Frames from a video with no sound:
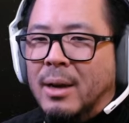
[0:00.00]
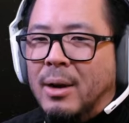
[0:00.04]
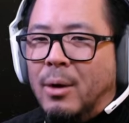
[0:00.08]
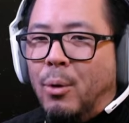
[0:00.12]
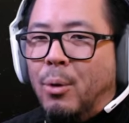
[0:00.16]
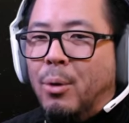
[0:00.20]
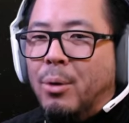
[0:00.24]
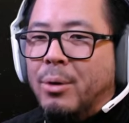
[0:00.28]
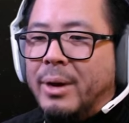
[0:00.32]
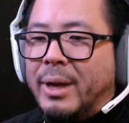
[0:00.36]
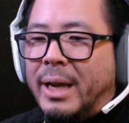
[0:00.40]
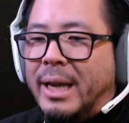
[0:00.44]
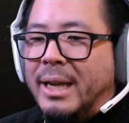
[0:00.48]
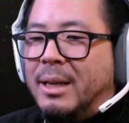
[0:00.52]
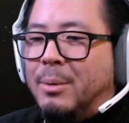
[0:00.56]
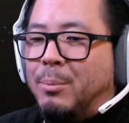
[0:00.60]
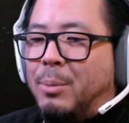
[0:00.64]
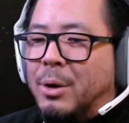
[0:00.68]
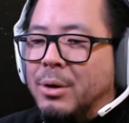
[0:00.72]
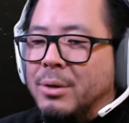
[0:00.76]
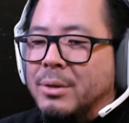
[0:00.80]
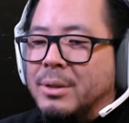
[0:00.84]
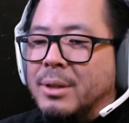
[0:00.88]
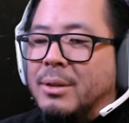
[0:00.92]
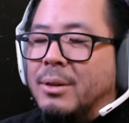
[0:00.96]
or any
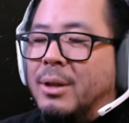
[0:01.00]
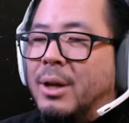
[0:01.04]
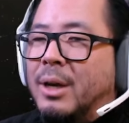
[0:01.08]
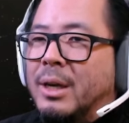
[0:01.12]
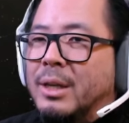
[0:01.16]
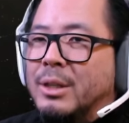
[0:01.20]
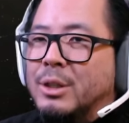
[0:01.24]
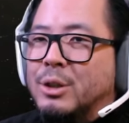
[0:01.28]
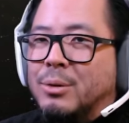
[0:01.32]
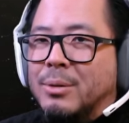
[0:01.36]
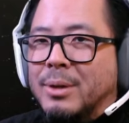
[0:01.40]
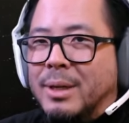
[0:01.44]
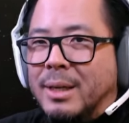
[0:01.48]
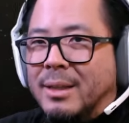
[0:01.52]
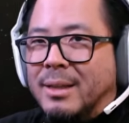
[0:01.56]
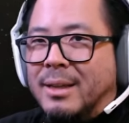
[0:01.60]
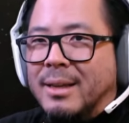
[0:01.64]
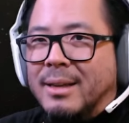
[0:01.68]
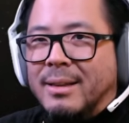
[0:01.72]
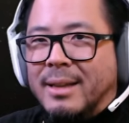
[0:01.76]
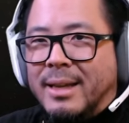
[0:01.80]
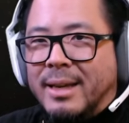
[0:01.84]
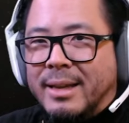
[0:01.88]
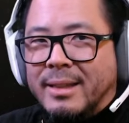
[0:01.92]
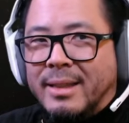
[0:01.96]
part of the launch or
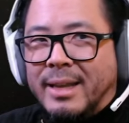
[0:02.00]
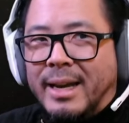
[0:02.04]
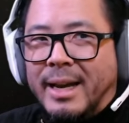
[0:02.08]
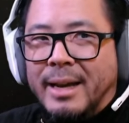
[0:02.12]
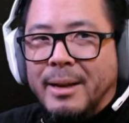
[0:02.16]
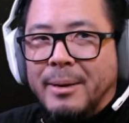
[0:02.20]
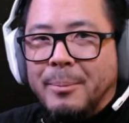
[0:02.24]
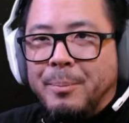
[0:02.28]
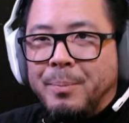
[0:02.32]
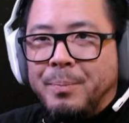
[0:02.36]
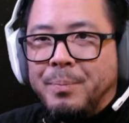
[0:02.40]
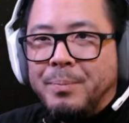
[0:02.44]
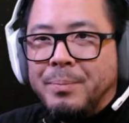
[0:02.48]
anything like that.